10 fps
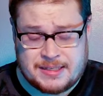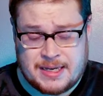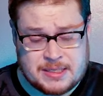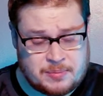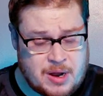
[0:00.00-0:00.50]

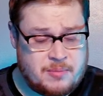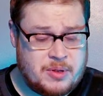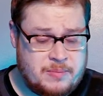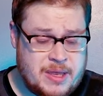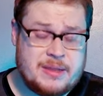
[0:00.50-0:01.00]
has
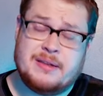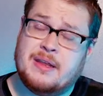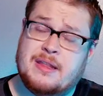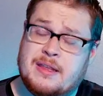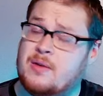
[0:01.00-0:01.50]
probably been
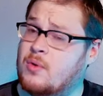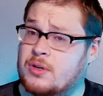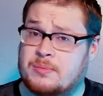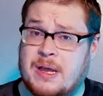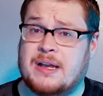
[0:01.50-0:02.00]
the
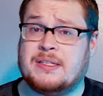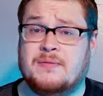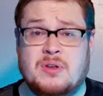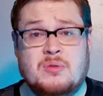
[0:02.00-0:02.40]
worst box of New